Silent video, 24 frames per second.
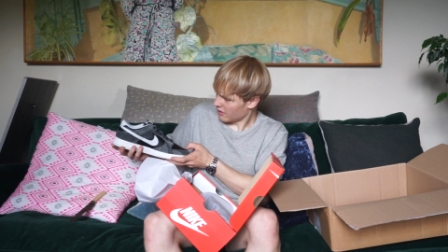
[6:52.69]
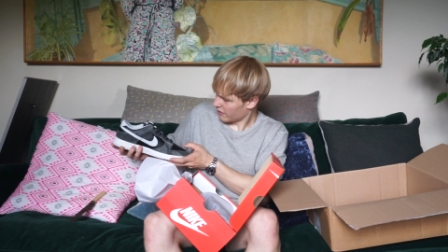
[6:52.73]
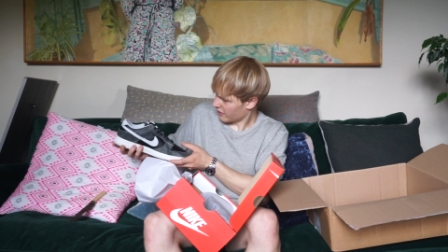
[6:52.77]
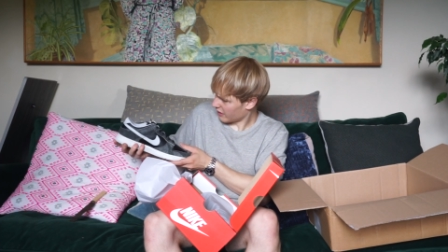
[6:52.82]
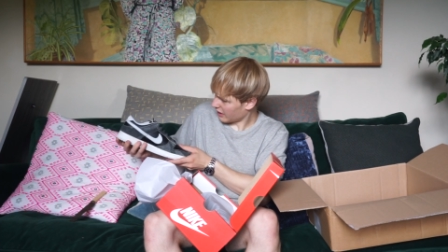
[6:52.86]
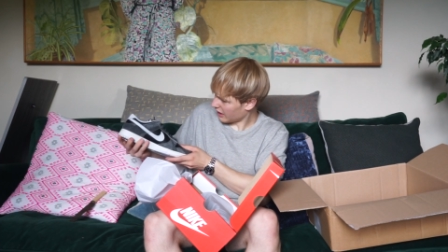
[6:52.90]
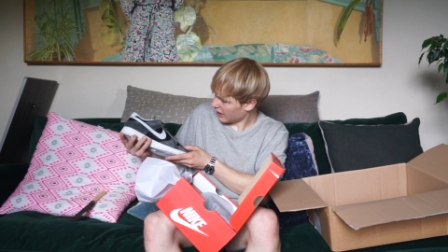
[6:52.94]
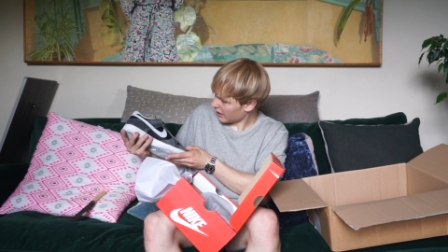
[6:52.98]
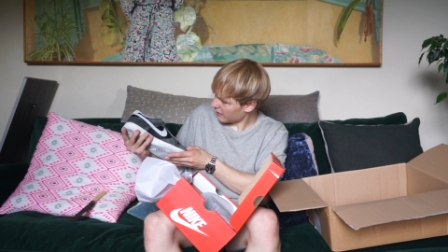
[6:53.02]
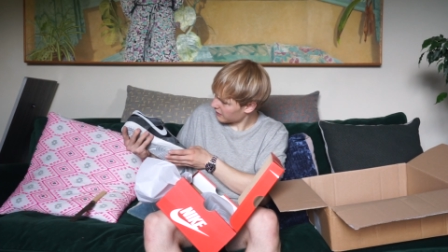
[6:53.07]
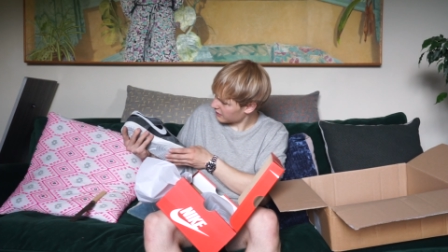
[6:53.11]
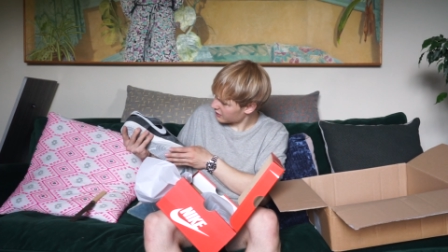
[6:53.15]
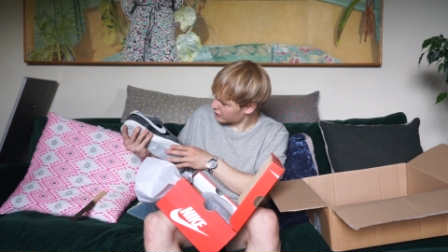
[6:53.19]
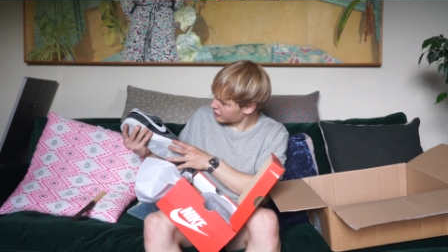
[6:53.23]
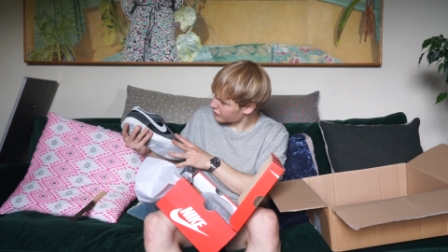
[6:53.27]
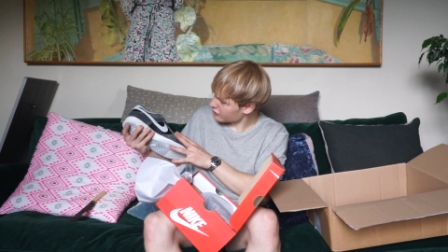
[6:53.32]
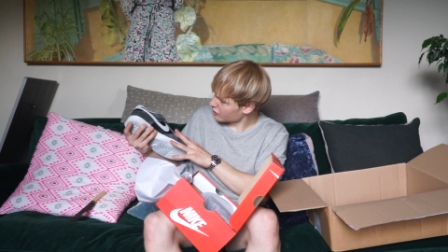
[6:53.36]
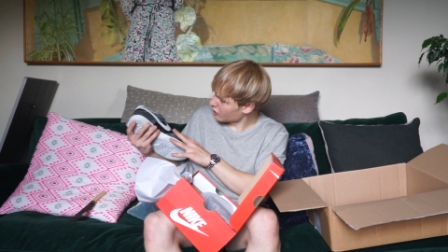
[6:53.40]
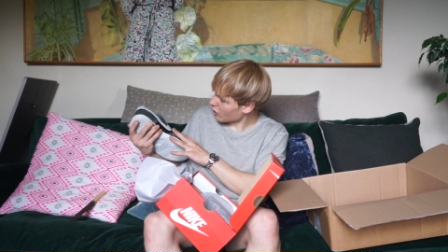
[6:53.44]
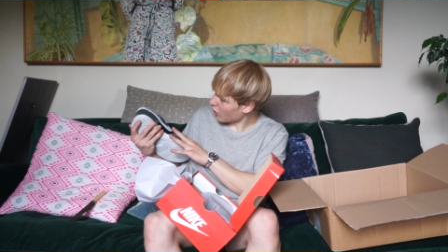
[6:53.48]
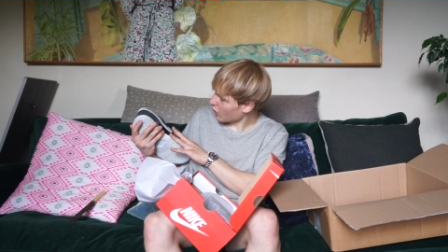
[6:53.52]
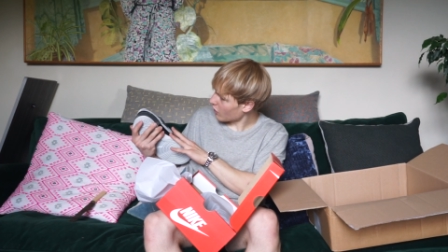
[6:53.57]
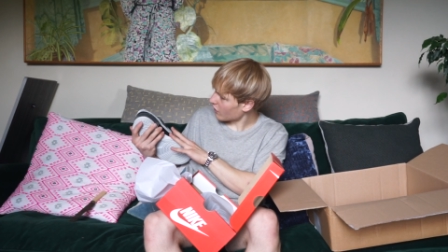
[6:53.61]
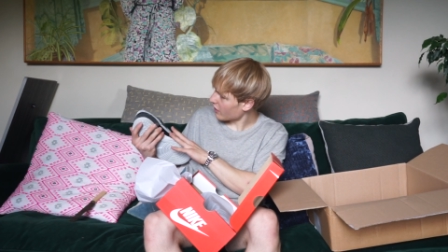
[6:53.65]
The leather's
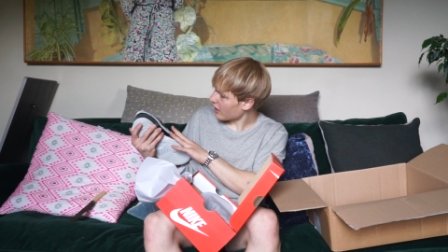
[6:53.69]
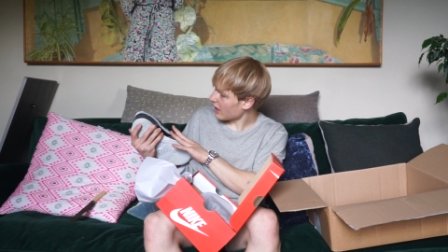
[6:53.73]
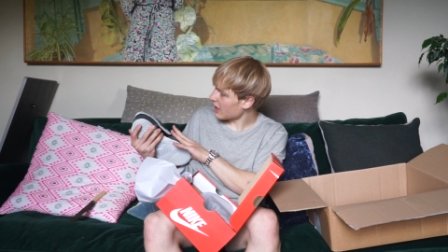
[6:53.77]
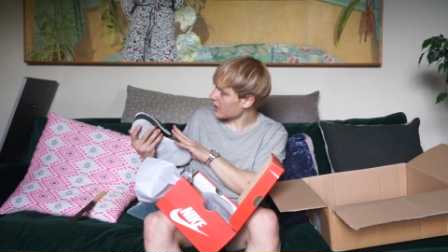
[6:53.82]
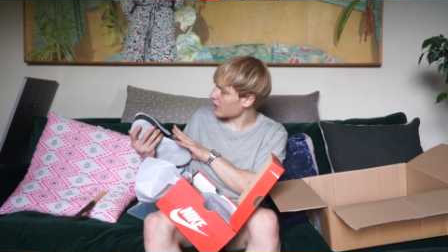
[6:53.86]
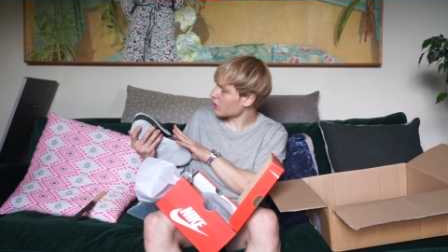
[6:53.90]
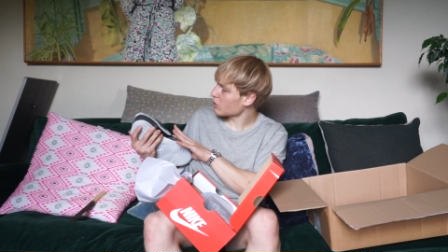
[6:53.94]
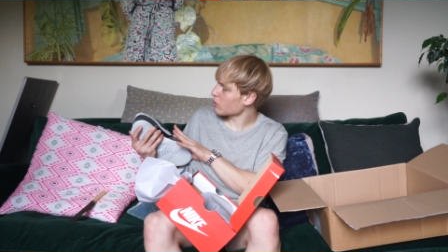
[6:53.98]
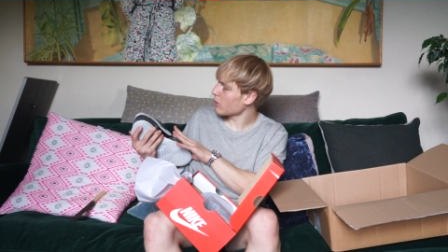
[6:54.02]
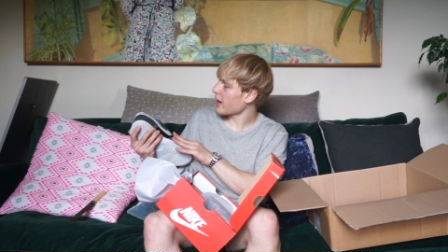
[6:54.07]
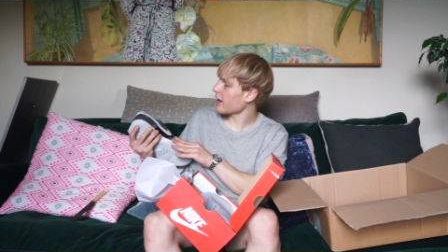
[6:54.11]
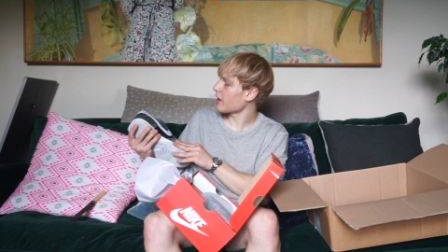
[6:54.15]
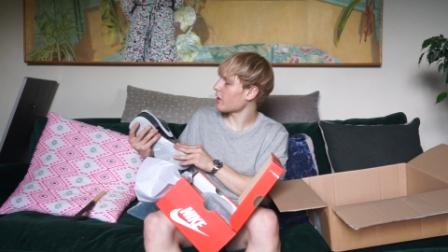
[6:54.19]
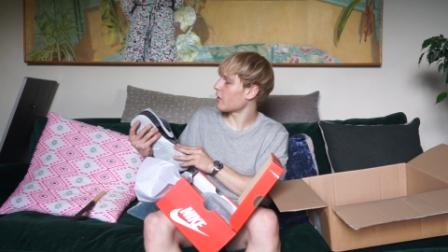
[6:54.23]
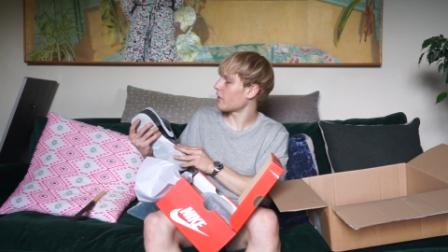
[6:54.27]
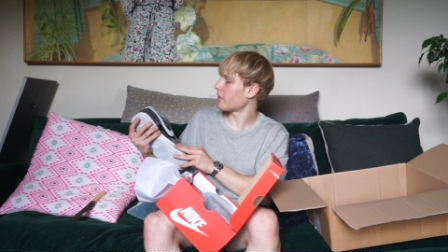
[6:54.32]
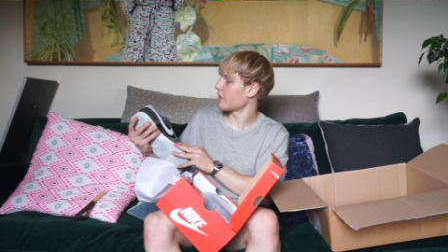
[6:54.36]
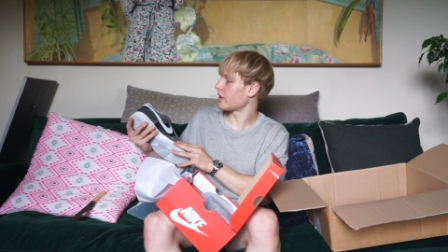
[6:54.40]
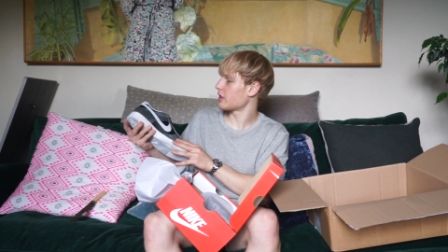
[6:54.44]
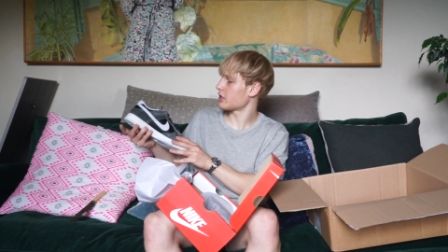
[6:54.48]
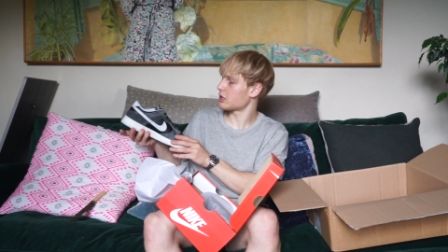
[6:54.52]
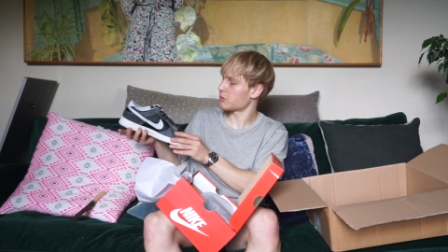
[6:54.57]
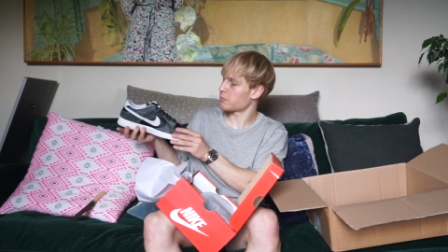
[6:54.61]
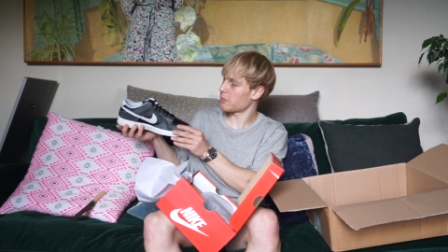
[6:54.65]
not that great on
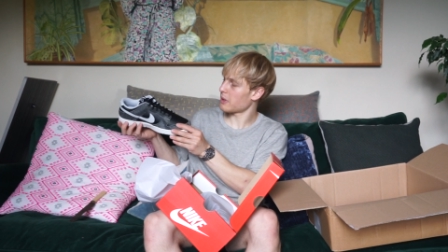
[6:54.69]
this